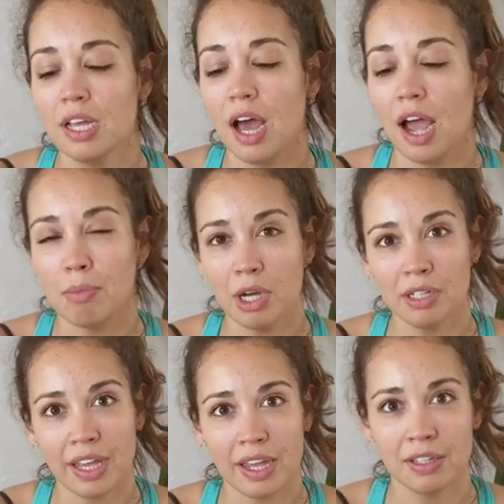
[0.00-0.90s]
I'm on
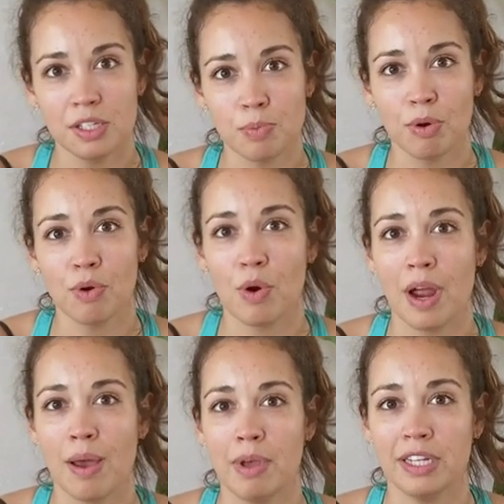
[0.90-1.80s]
Kayla's
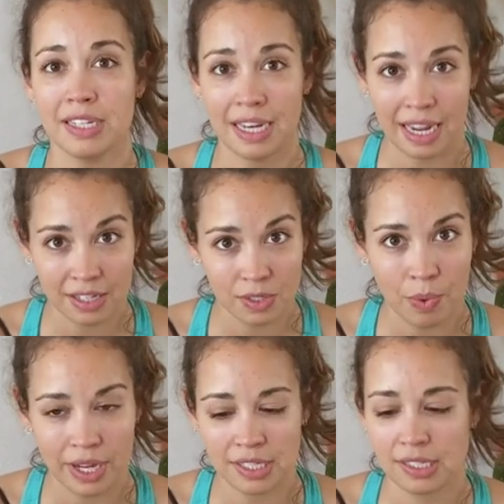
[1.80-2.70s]
program, and today is
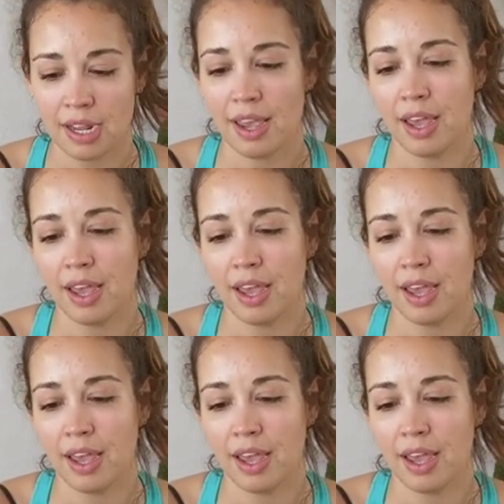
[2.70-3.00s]
Wednesday,